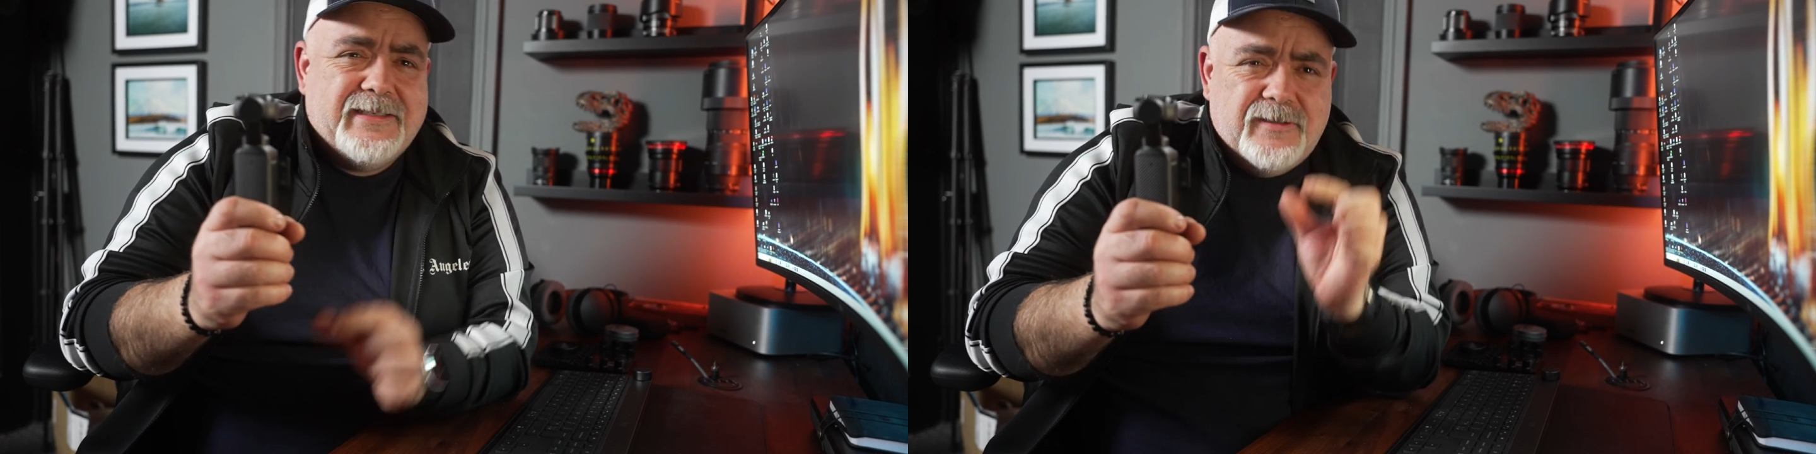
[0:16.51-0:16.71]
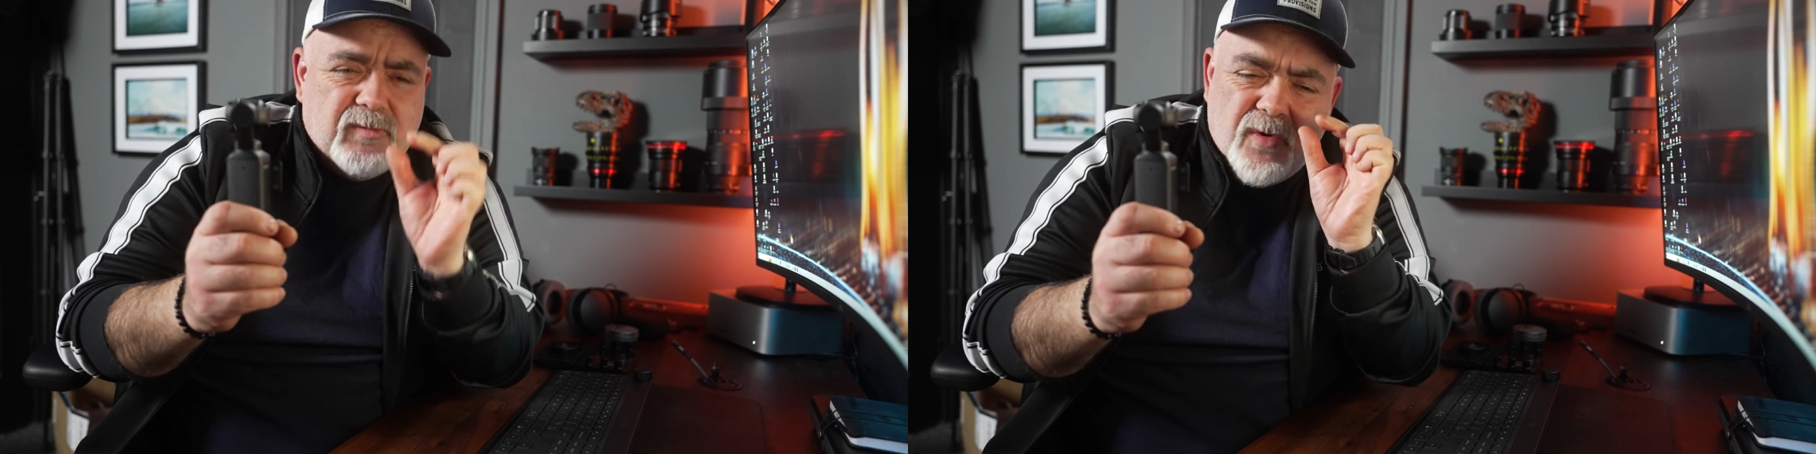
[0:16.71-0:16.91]

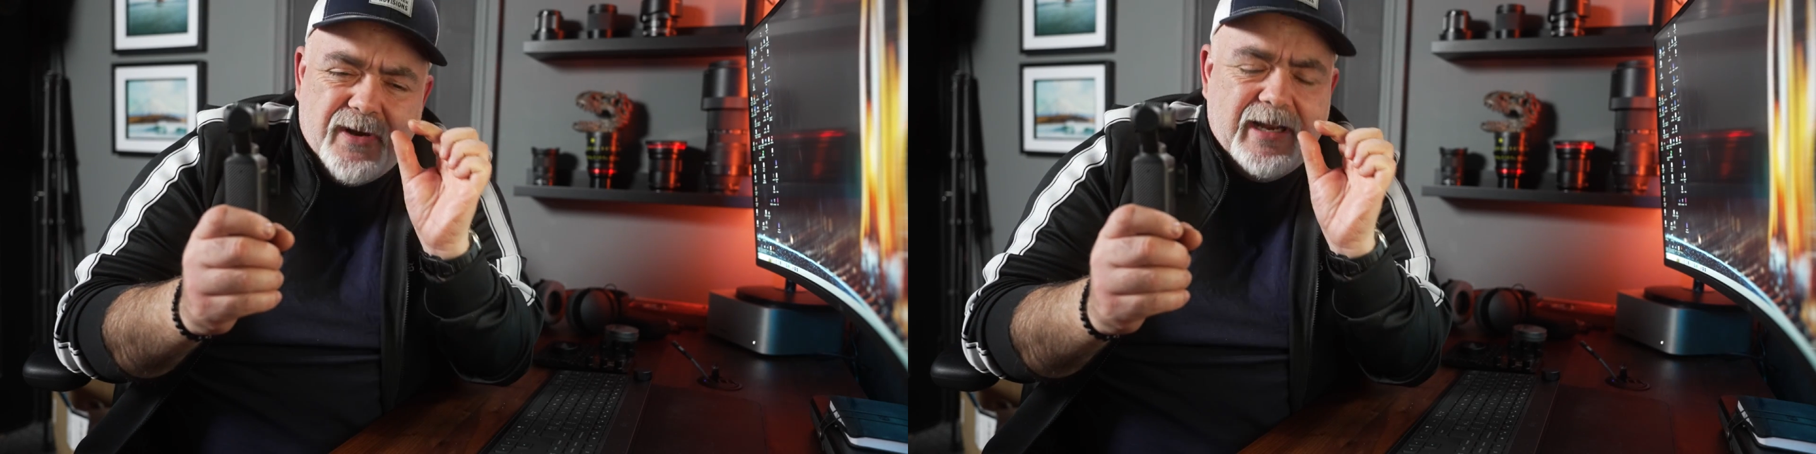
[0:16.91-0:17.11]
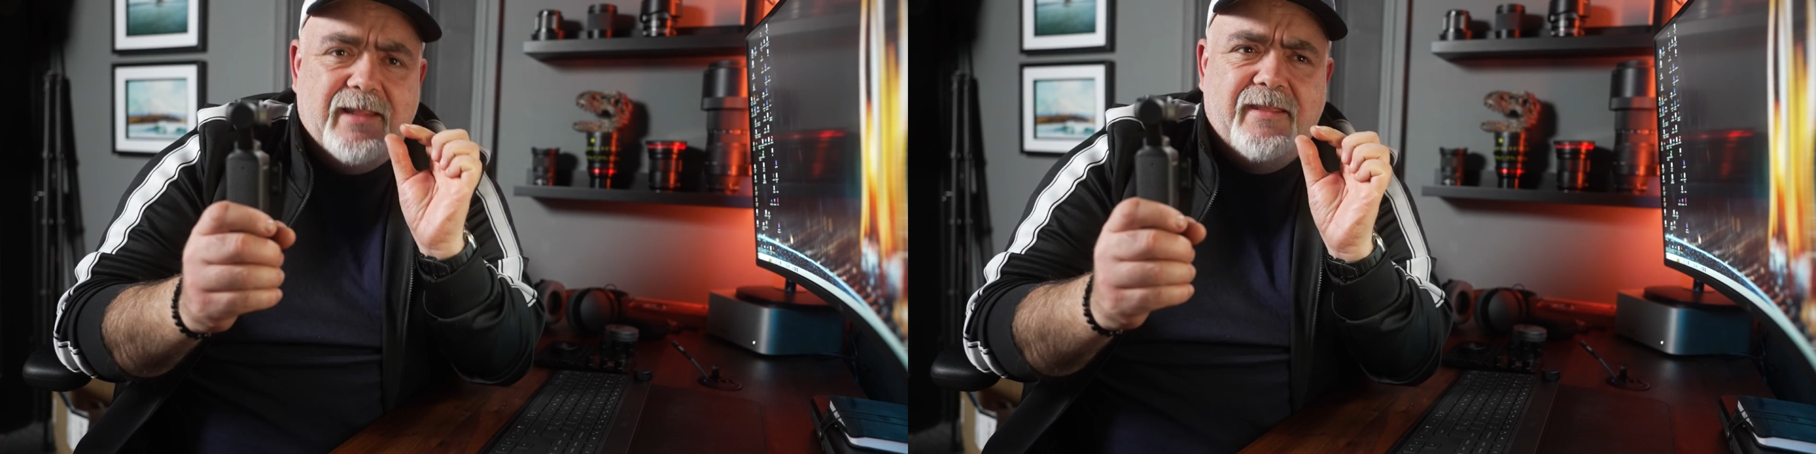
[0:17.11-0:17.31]
There's
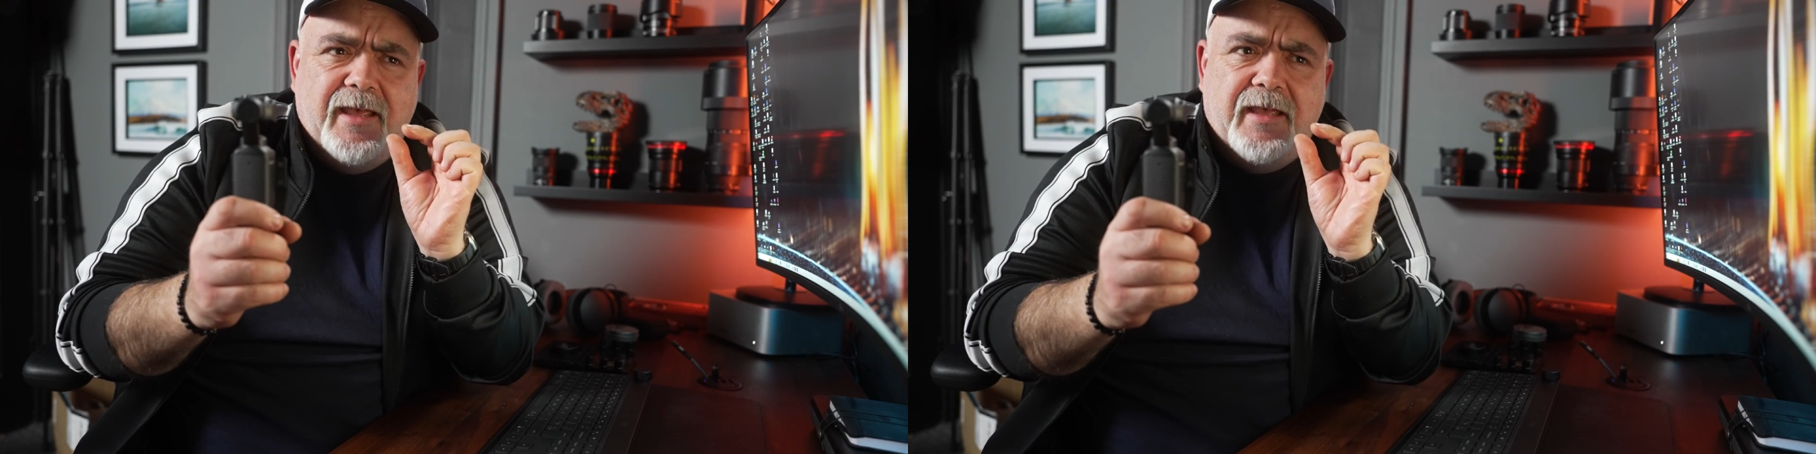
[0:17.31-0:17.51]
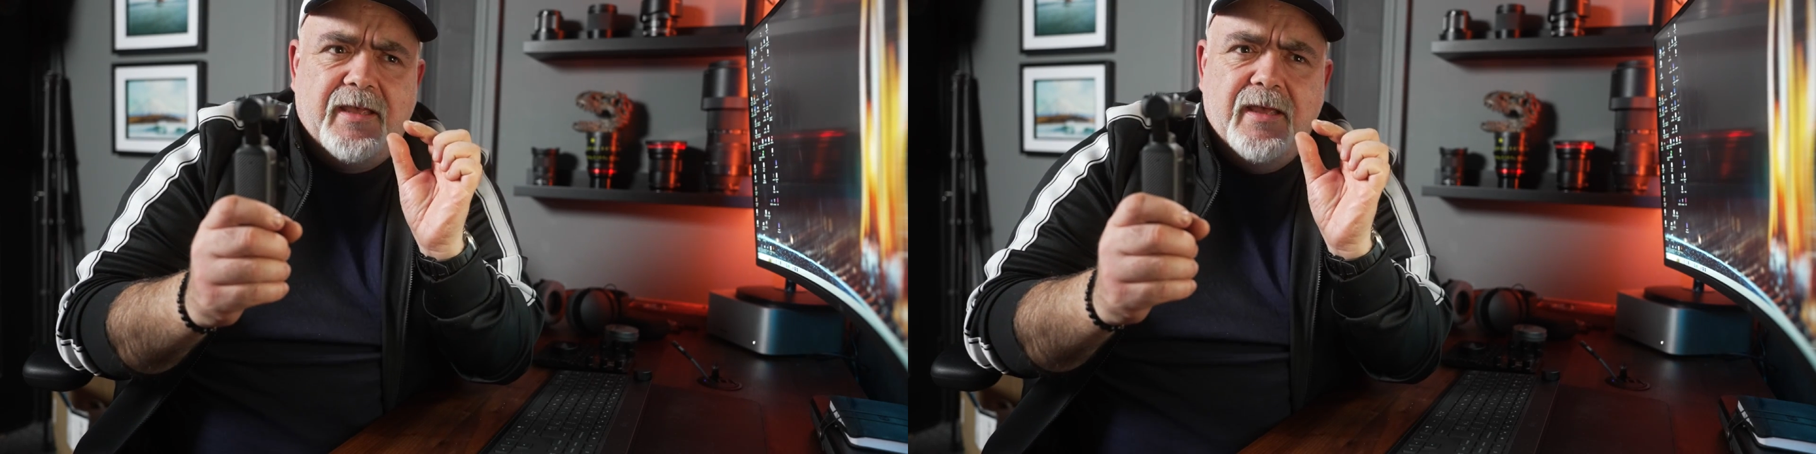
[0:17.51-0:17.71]
one little
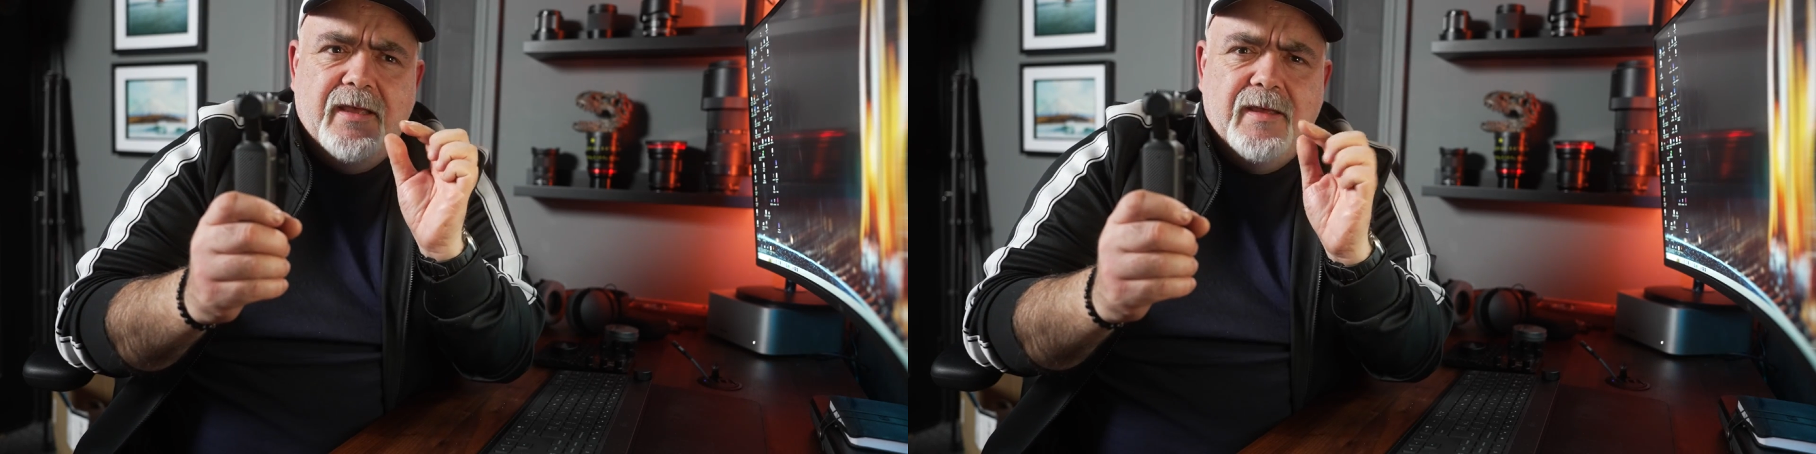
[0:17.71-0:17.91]
thing,